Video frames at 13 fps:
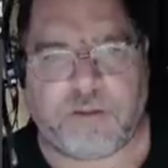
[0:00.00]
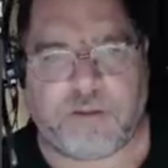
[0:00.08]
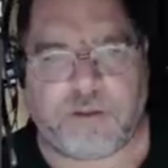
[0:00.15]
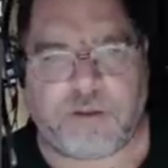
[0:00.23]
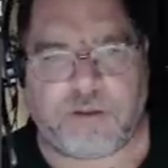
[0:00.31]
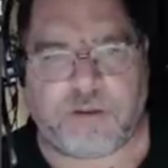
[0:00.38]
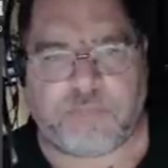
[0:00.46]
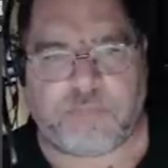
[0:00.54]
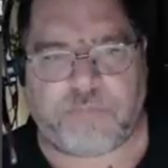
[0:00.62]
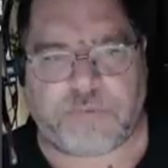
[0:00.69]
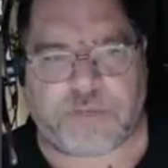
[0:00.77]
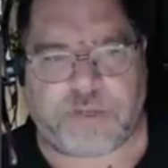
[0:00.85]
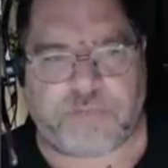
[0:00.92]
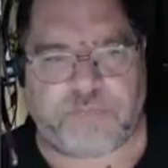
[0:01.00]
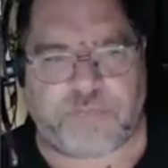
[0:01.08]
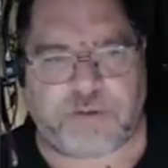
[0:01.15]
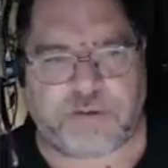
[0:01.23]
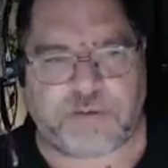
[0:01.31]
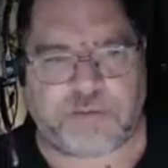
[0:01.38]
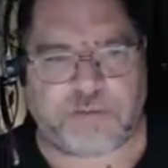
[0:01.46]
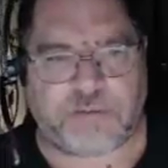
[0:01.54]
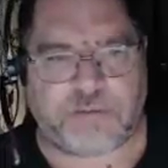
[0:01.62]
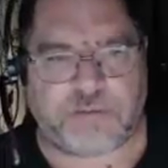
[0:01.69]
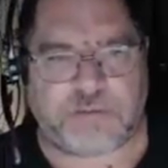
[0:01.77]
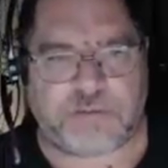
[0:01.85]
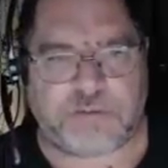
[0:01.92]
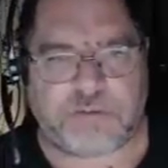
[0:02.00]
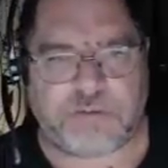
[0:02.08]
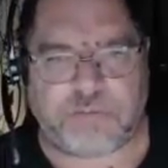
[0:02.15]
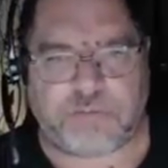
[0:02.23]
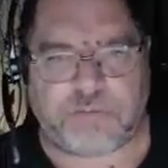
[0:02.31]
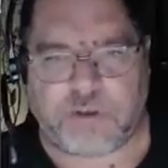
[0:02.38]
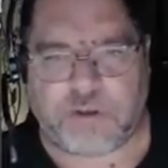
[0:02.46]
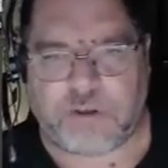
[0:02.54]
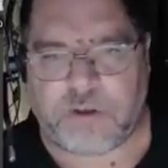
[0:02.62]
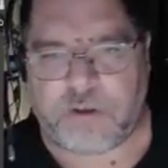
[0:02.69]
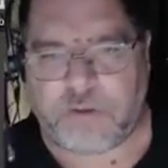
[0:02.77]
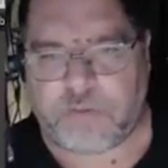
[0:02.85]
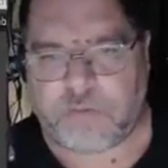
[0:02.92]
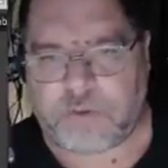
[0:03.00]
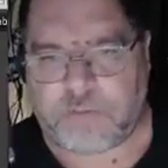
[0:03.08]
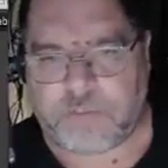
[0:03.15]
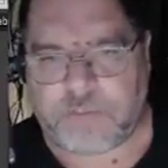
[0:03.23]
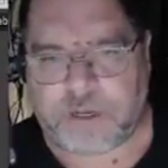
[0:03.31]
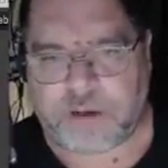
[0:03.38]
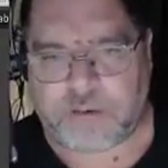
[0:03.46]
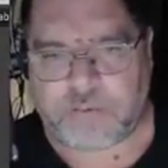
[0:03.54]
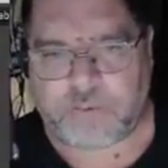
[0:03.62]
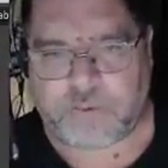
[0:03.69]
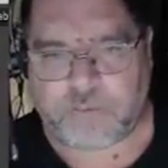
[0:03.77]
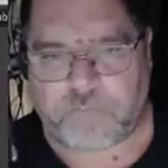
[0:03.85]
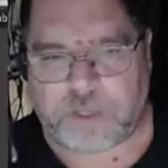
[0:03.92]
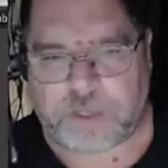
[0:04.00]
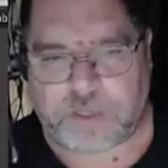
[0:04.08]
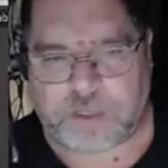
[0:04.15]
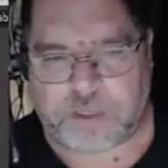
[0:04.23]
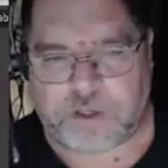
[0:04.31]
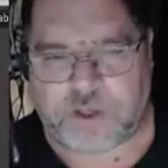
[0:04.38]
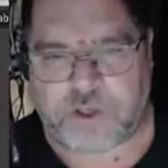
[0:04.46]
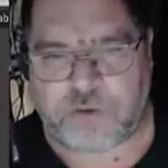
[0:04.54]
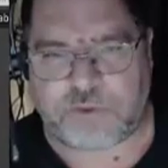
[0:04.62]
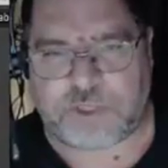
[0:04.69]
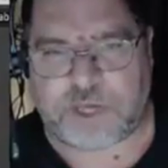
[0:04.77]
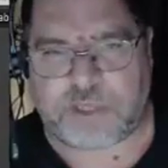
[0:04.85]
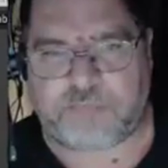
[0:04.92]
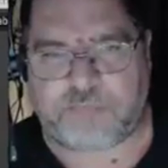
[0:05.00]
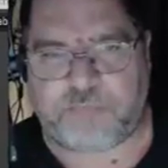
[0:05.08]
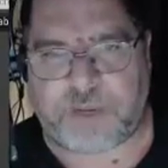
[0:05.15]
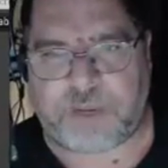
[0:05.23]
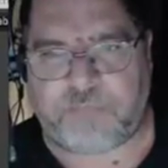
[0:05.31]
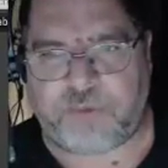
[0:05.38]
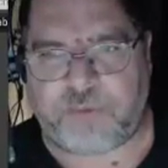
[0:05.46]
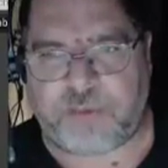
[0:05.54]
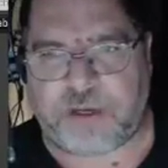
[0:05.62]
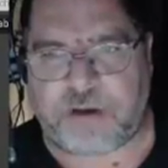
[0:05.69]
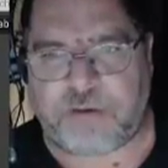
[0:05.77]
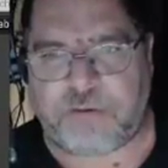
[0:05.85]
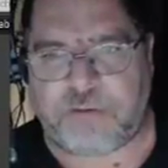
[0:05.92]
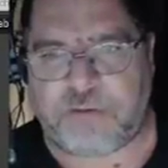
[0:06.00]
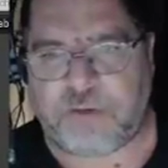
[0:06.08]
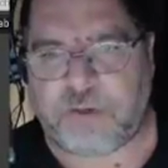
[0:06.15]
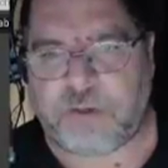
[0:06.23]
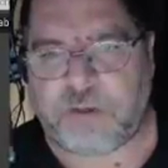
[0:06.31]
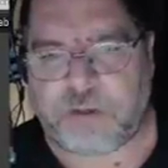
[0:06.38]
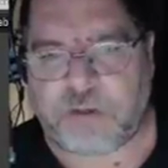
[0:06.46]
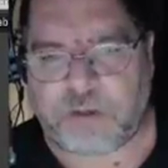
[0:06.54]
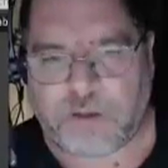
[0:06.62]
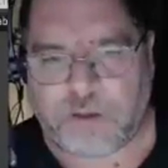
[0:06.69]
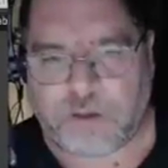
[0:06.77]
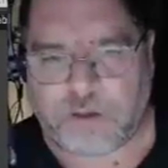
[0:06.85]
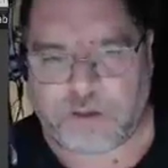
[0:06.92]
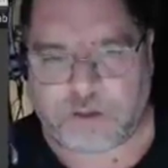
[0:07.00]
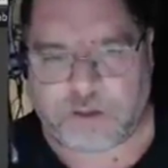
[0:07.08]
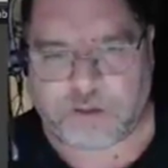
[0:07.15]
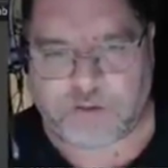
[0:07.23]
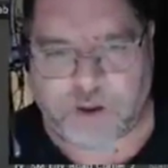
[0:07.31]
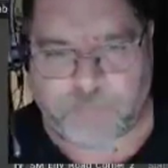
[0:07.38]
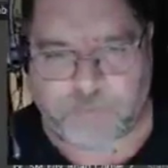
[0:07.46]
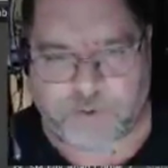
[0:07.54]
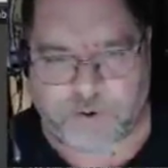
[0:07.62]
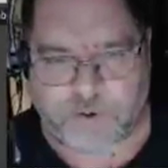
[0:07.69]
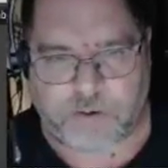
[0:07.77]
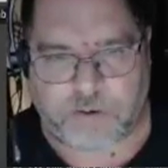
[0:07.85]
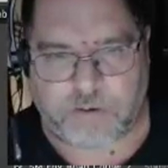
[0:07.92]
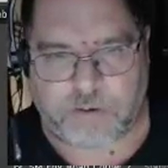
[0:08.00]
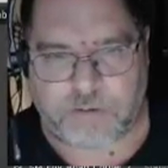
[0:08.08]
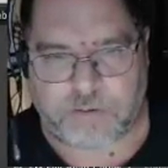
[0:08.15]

um, broke down vehicles Winnebago with a really huge ass pink flamingo and a crapper in the yard.